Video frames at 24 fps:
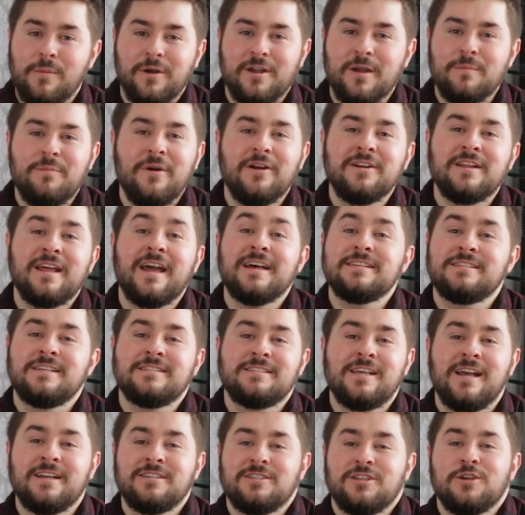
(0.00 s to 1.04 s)
But compared to
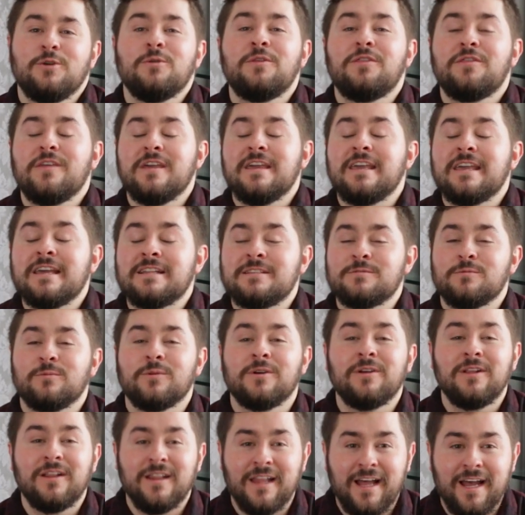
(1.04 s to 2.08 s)
SSX, you'd think it's
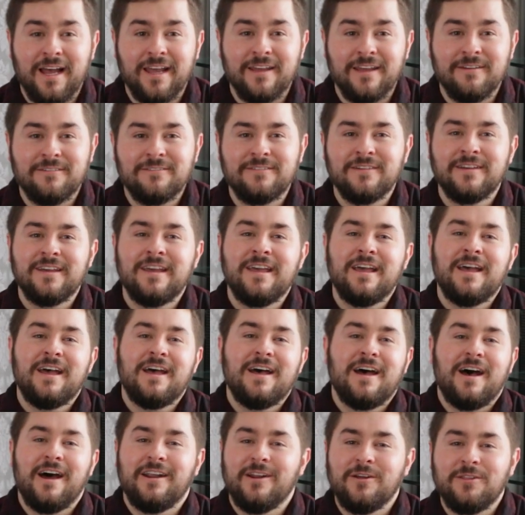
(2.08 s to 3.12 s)
real life.
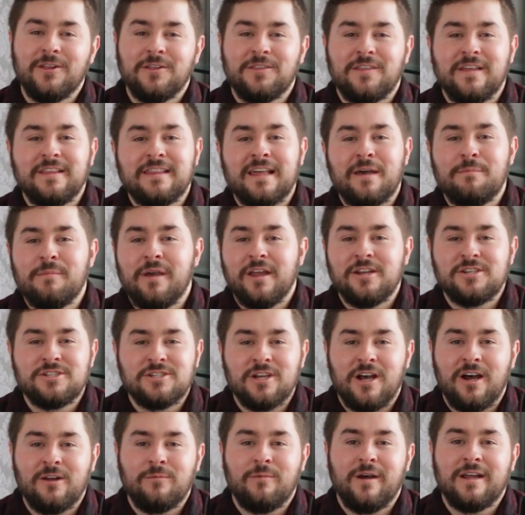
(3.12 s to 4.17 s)
Another thing that made
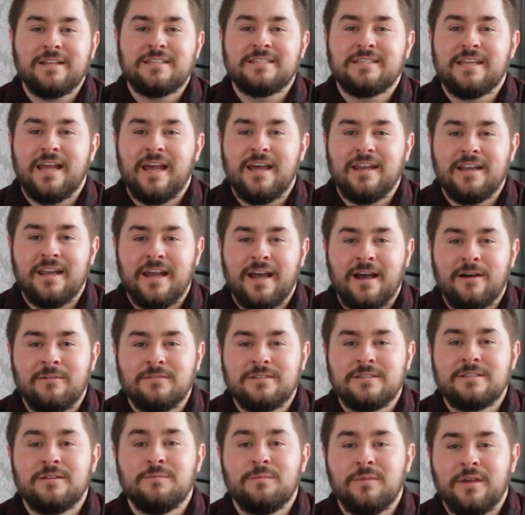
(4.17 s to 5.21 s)
Shaun White stand out
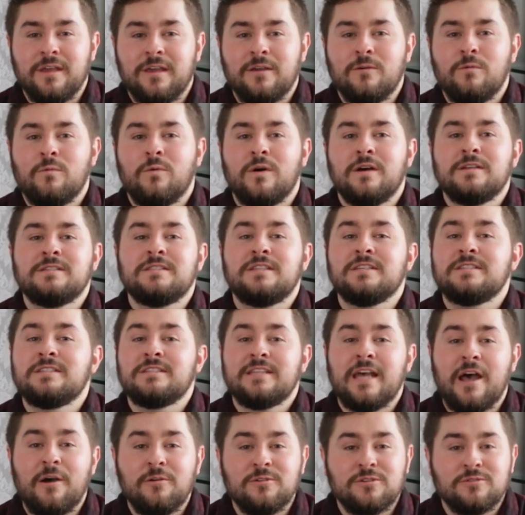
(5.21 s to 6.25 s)
to me was the
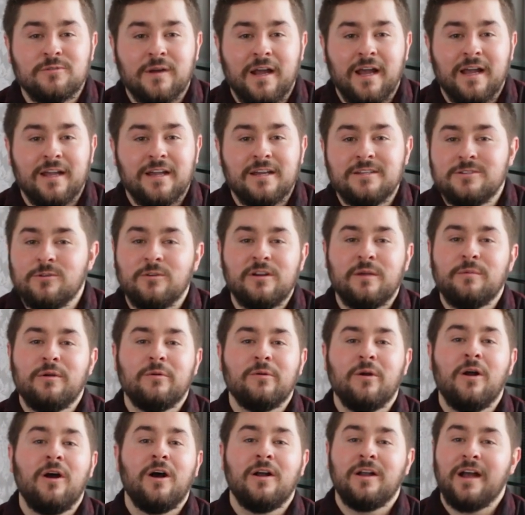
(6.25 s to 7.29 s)
soundtrack. Don't get me
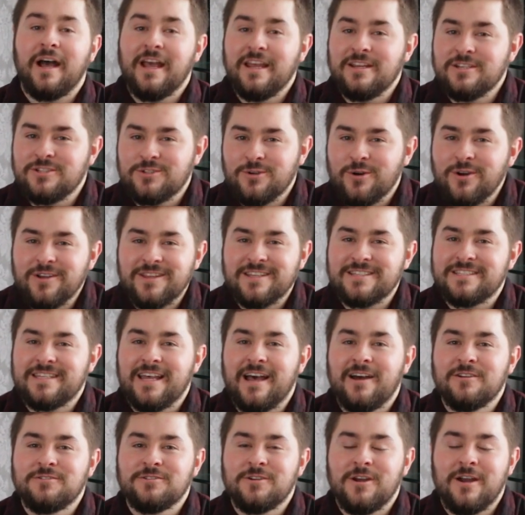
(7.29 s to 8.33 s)
wrong, I enjoy the
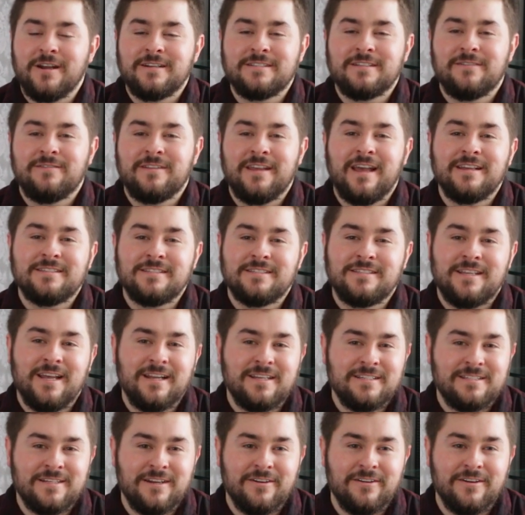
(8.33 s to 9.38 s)
soundtracks of the
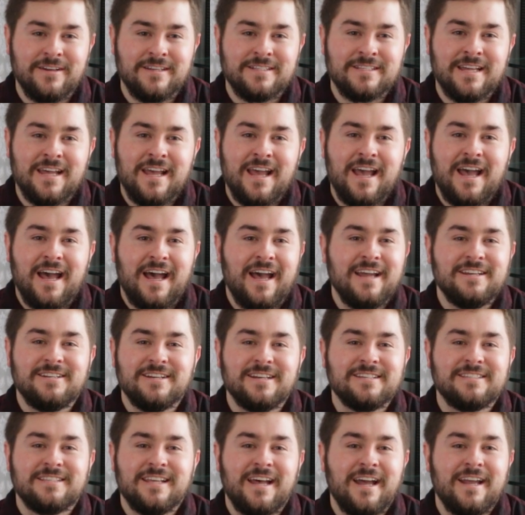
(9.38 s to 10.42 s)
SSX series, I
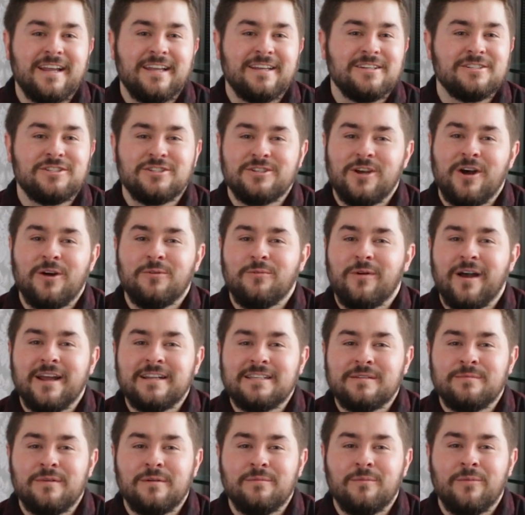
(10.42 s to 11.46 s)
just like Shaun
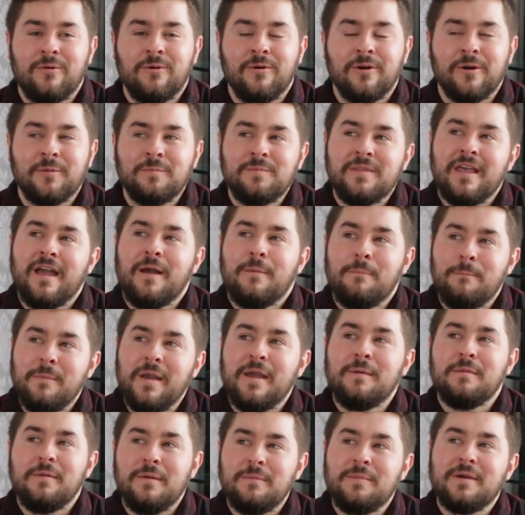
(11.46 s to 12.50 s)
White's a bit more.
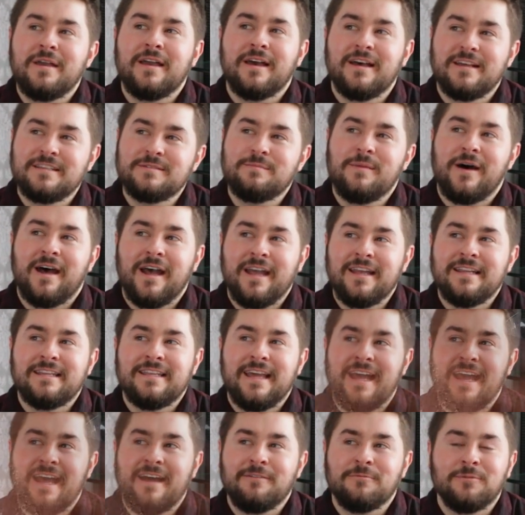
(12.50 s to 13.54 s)
Maybe because my
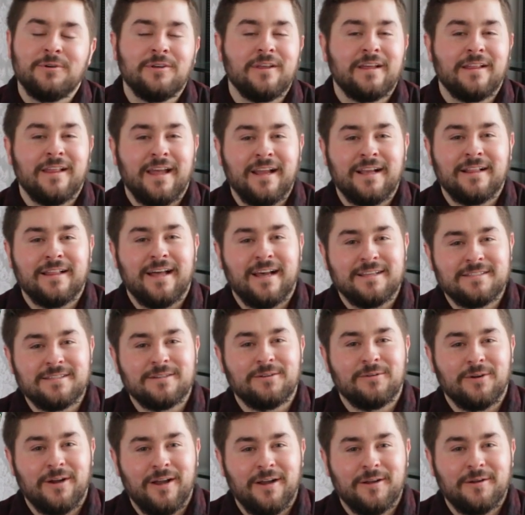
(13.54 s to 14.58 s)
dad really liked
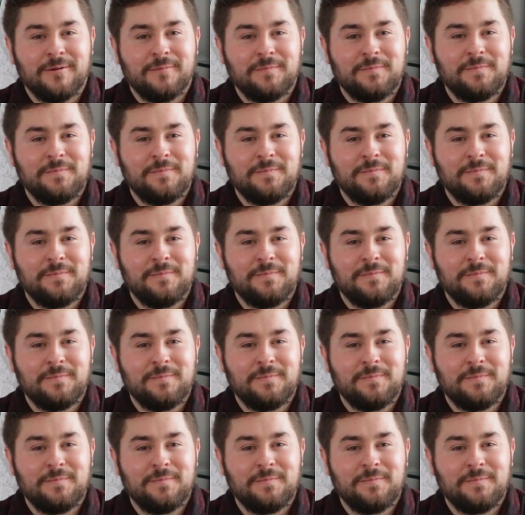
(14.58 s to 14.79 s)
classic rock.